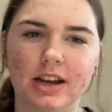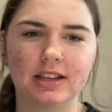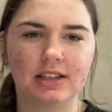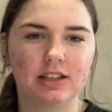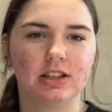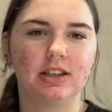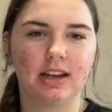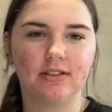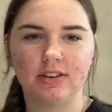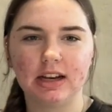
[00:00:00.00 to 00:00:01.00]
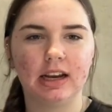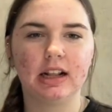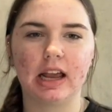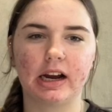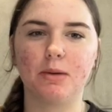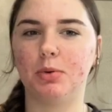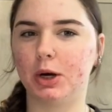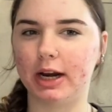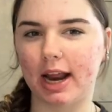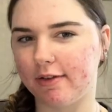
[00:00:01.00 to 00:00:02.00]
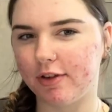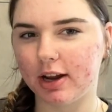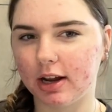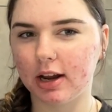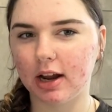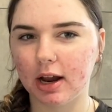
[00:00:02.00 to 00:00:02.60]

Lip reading: it's giving like I put in effort,